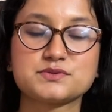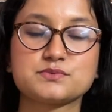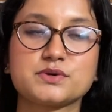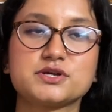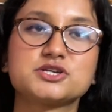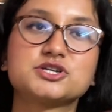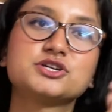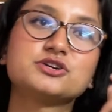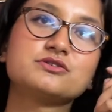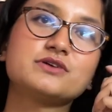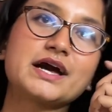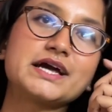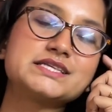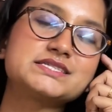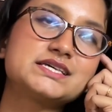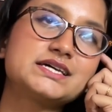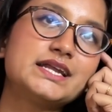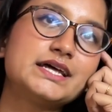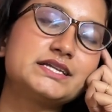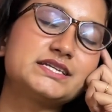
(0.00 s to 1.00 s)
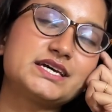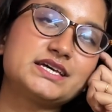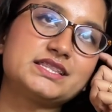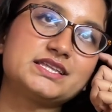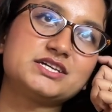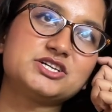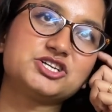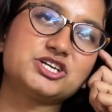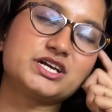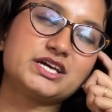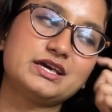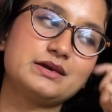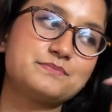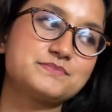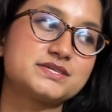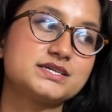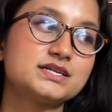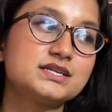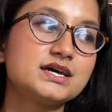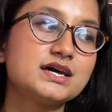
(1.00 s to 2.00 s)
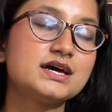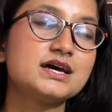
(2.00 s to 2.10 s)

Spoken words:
When she writes a letter and then she keeps it,